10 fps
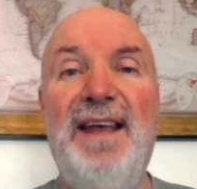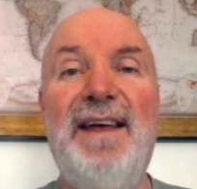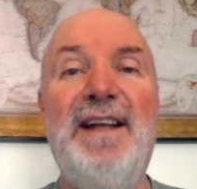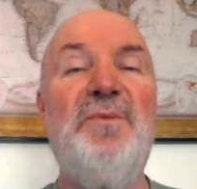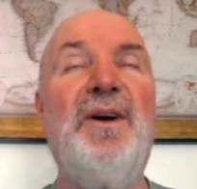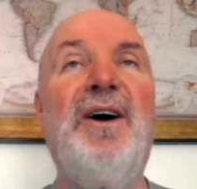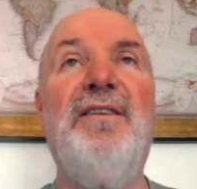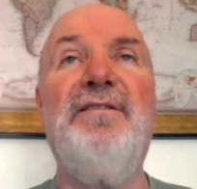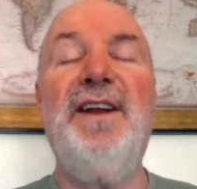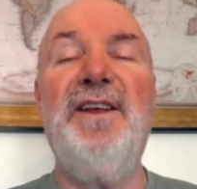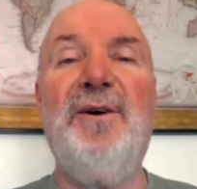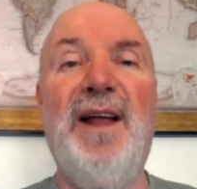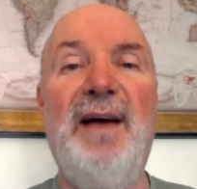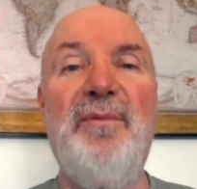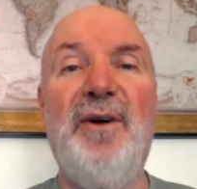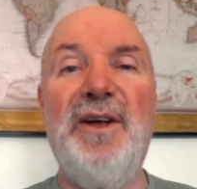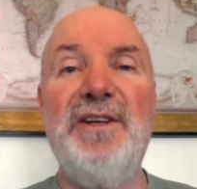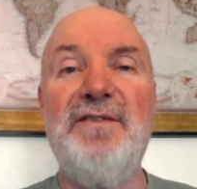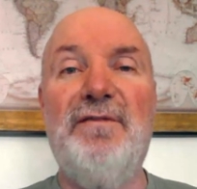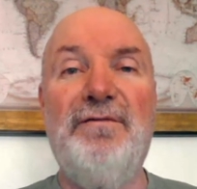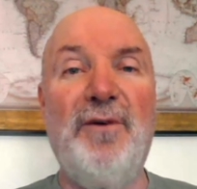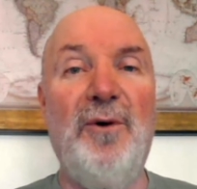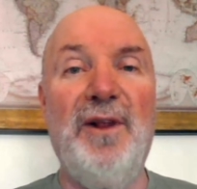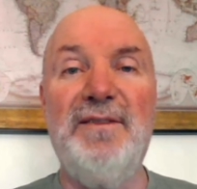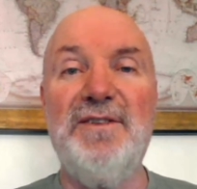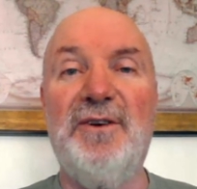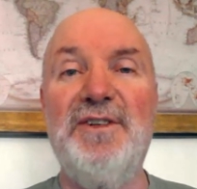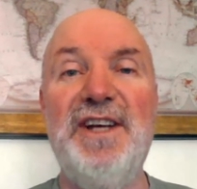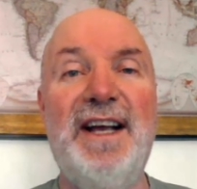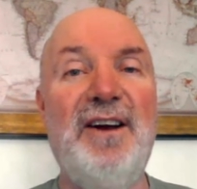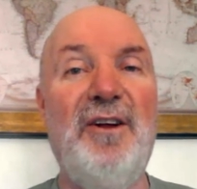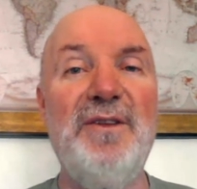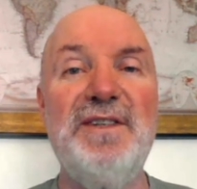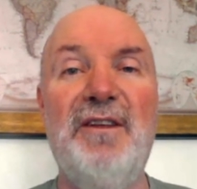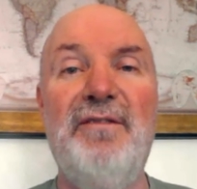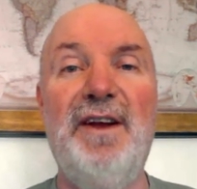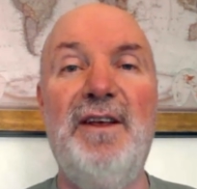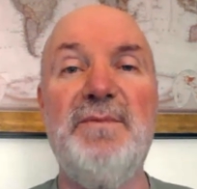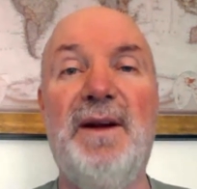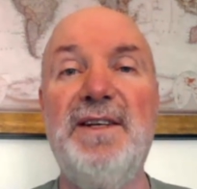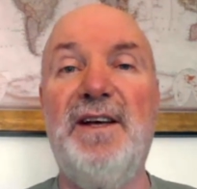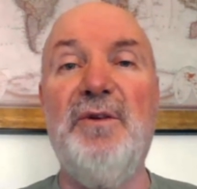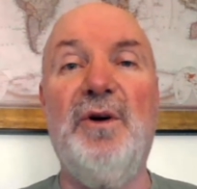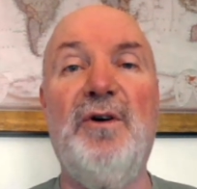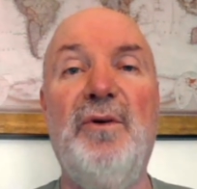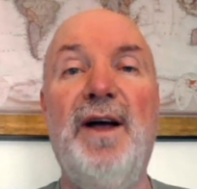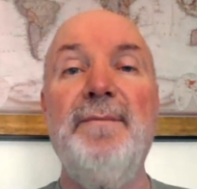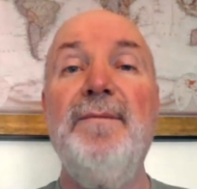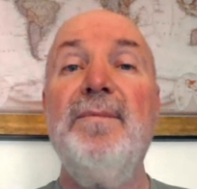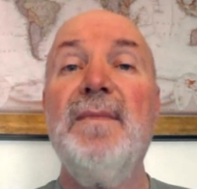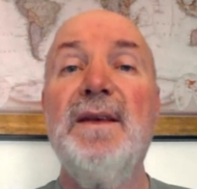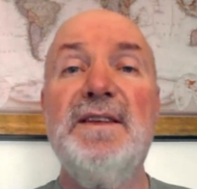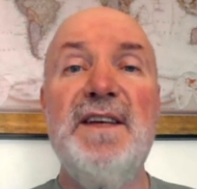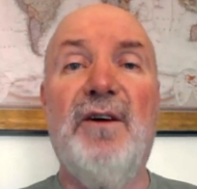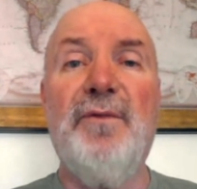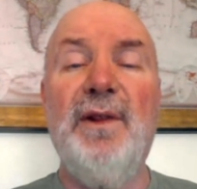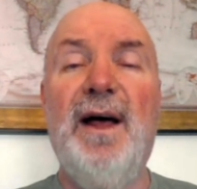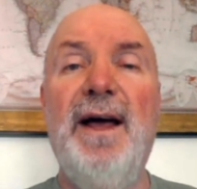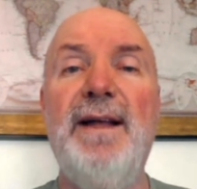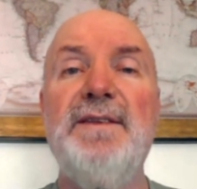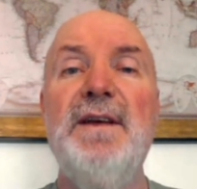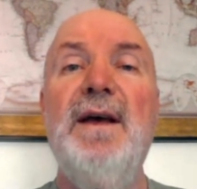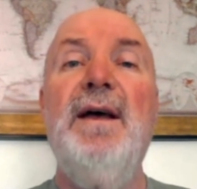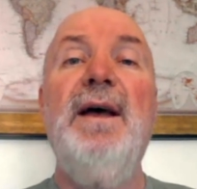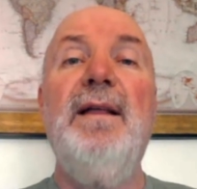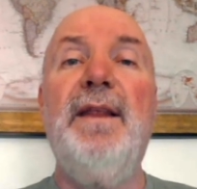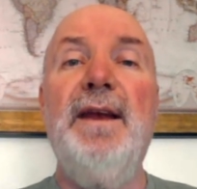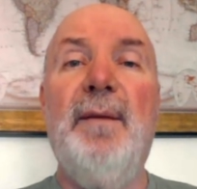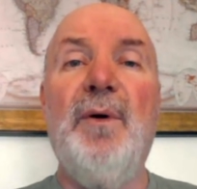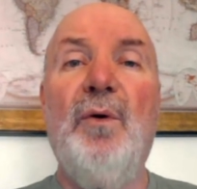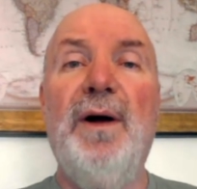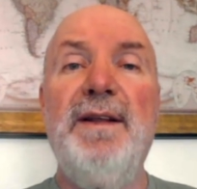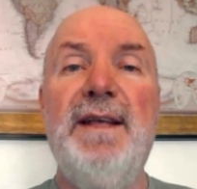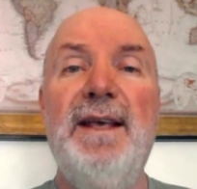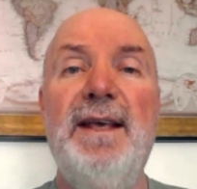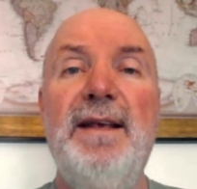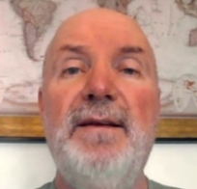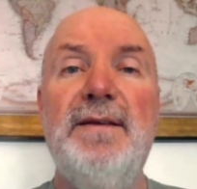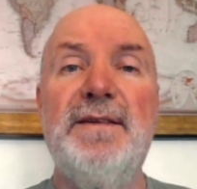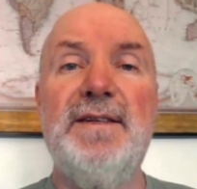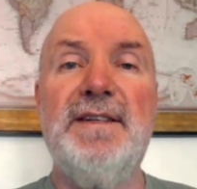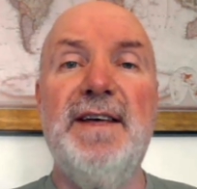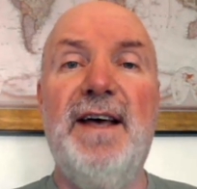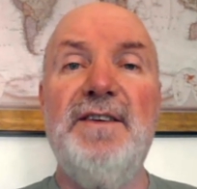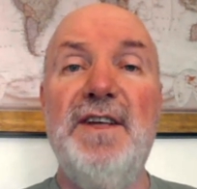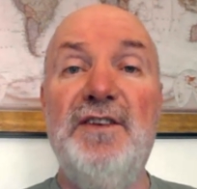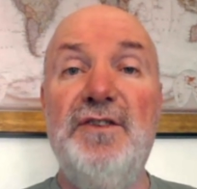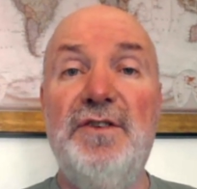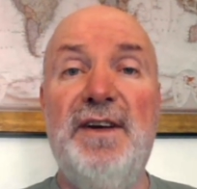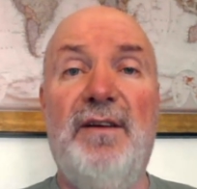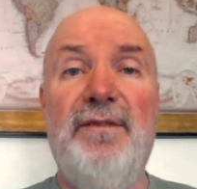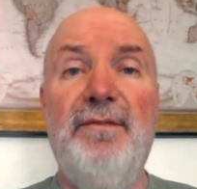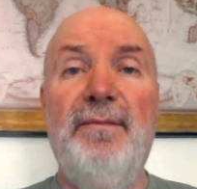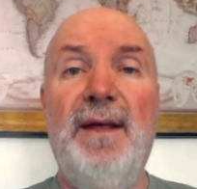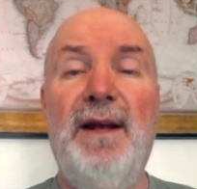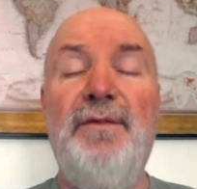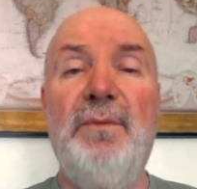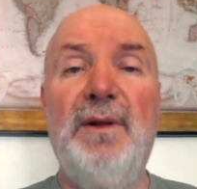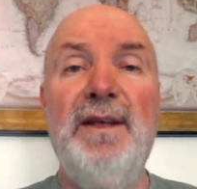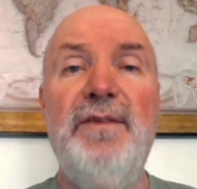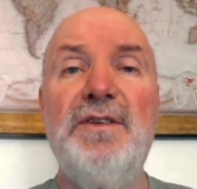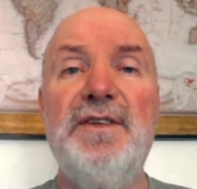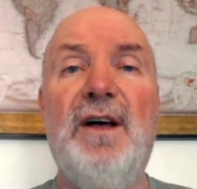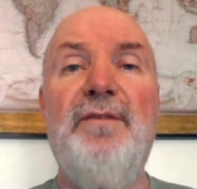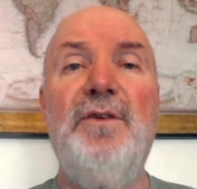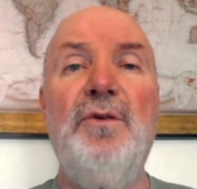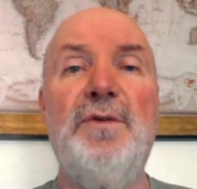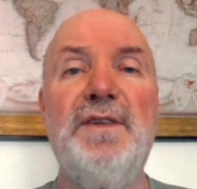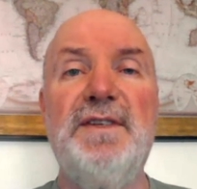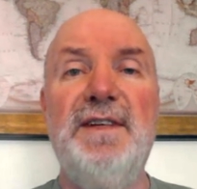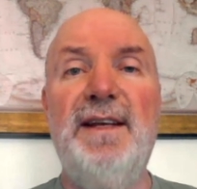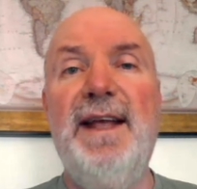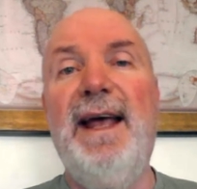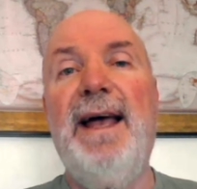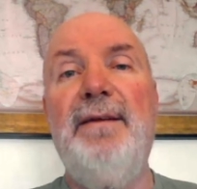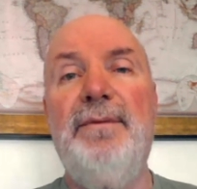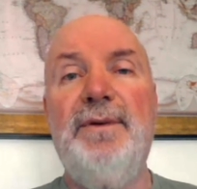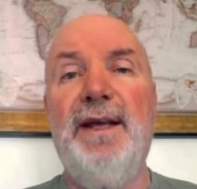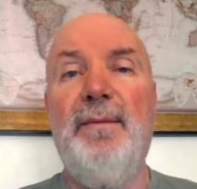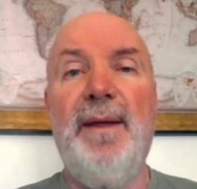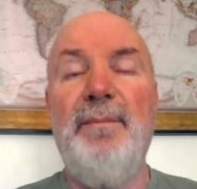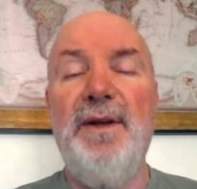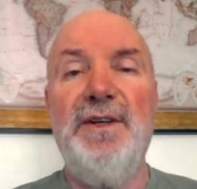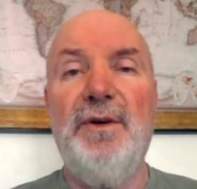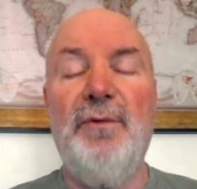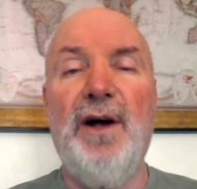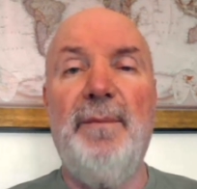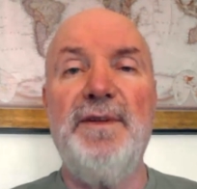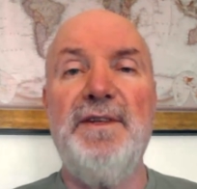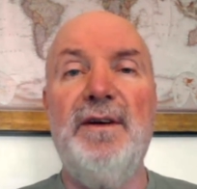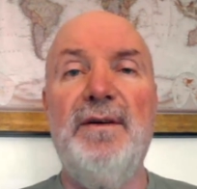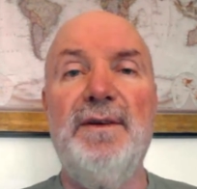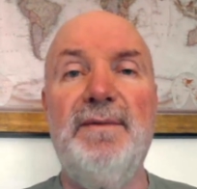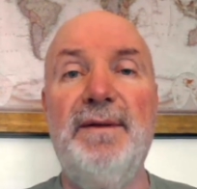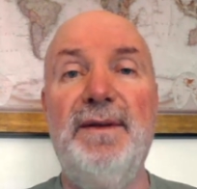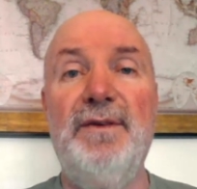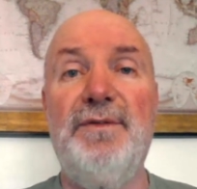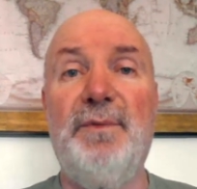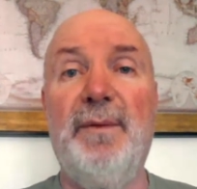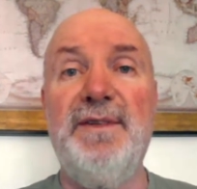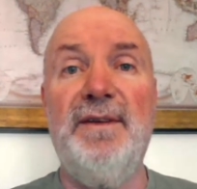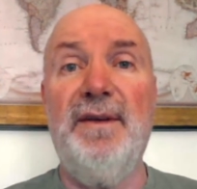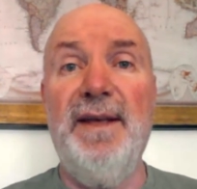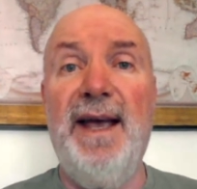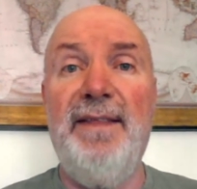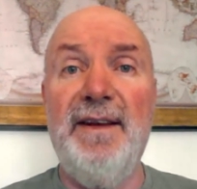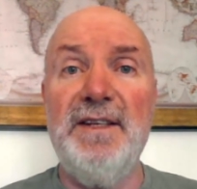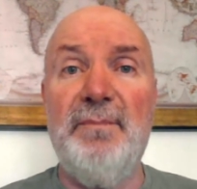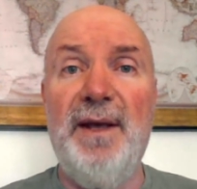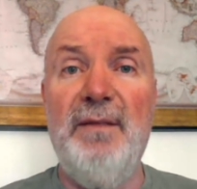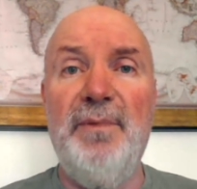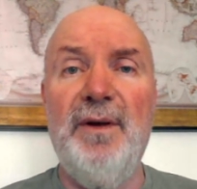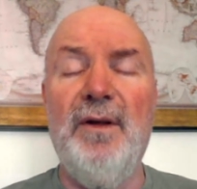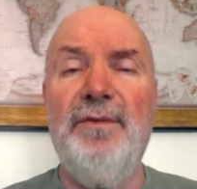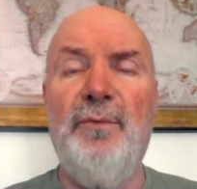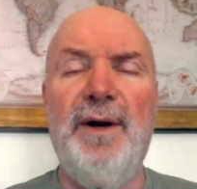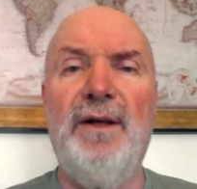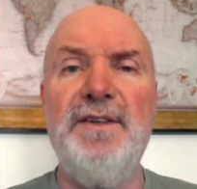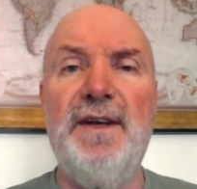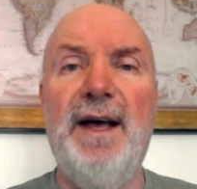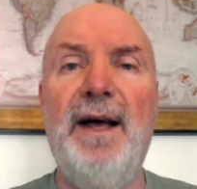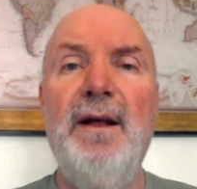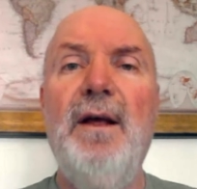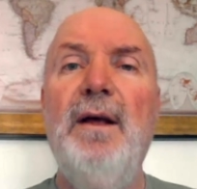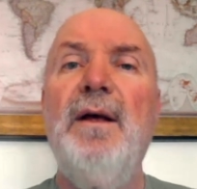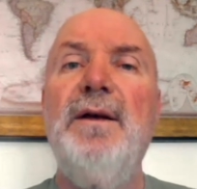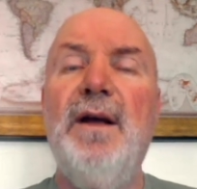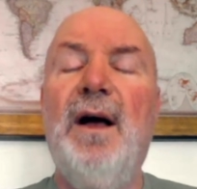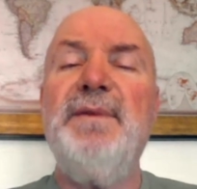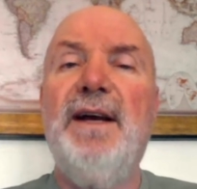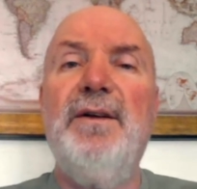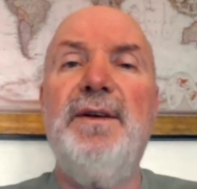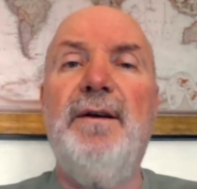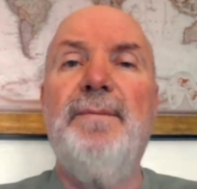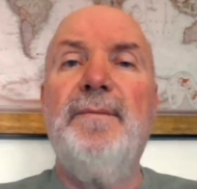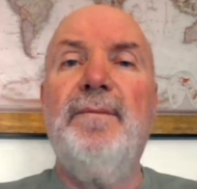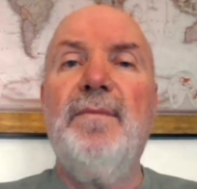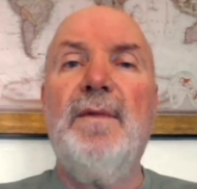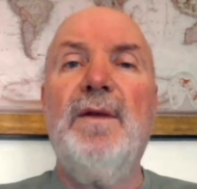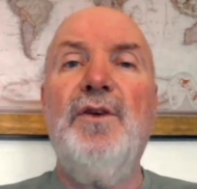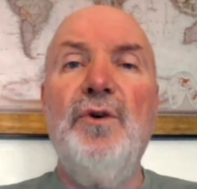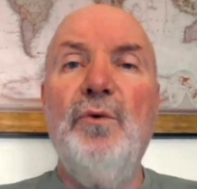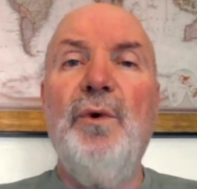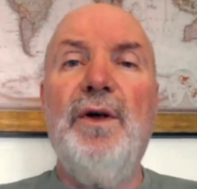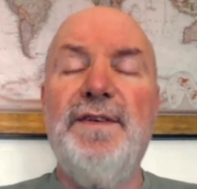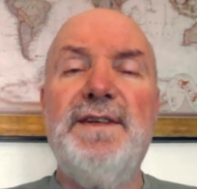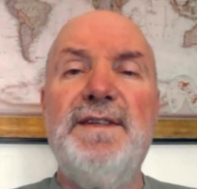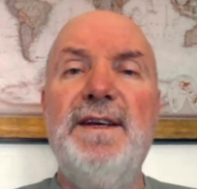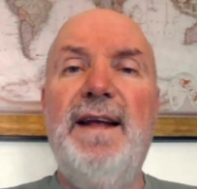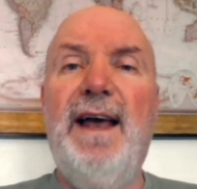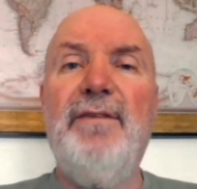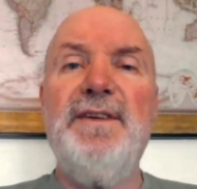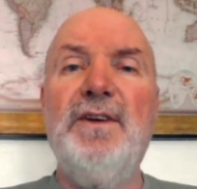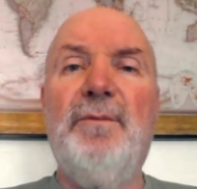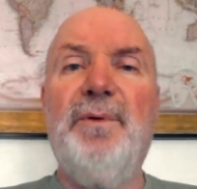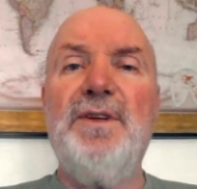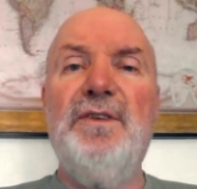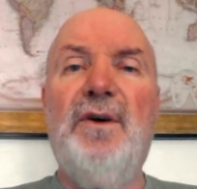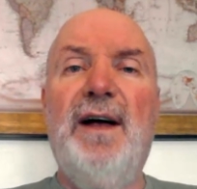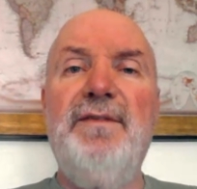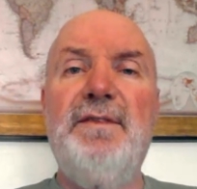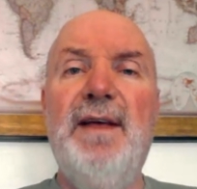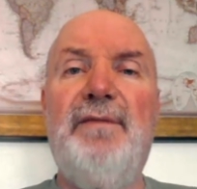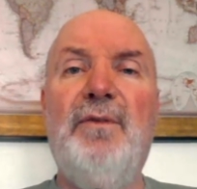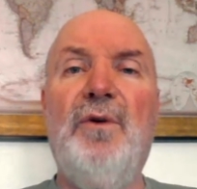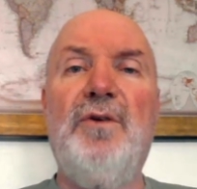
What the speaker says: And that's what our video library is full of. So go check out all those other videos. But I'll tell you real quick, self-reliance, the number one key to success is yourself. And if you believe in yourself, you will succeed. Yeah, okay, I'm not being Tony Robbins here. And then you're probably thinking, yeah, that doesn't pay the bills. What else you got? No, I'm telling you. You will succeed. Every single person who I've ever